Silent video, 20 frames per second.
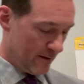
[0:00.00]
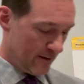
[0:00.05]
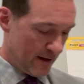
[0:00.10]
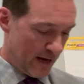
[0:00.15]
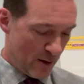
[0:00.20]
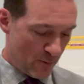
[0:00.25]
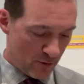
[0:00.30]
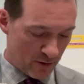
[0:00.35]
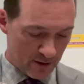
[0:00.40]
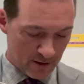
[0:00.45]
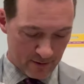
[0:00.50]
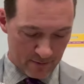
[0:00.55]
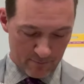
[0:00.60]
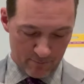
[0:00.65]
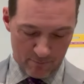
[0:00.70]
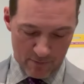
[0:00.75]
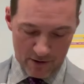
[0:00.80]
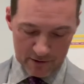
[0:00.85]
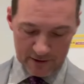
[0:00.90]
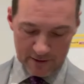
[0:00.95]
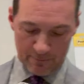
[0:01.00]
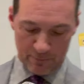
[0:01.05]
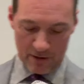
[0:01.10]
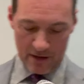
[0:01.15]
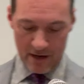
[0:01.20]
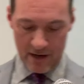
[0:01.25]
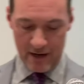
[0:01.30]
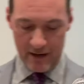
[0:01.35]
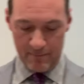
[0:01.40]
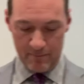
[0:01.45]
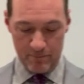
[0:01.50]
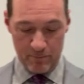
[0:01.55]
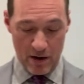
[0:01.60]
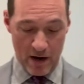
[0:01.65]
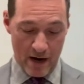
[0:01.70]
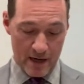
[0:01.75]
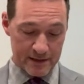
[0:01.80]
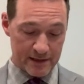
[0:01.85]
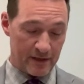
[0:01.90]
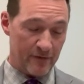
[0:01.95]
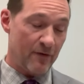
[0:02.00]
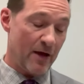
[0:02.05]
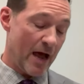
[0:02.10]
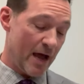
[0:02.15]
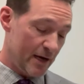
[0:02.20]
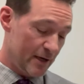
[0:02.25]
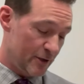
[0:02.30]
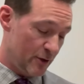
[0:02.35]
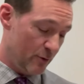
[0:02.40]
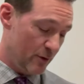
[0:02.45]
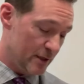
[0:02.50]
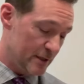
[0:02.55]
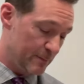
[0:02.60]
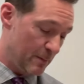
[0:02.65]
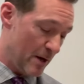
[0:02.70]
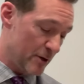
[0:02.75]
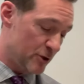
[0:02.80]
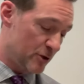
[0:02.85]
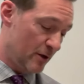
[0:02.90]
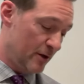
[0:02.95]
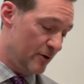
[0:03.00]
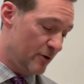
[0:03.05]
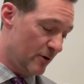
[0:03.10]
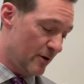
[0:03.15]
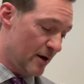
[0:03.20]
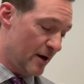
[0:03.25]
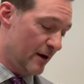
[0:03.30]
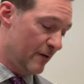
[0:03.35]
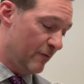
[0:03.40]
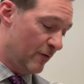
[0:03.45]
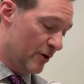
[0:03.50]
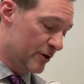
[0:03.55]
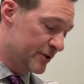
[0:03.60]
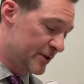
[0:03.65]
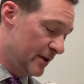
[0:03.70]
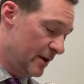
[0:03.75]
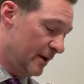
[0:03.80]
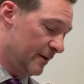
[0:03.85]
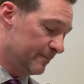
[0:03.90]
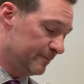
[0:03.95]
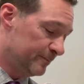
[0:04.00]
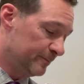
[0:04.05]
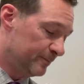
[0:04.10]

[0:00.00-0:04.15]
I want to multiply positive attitude, especially during adversity.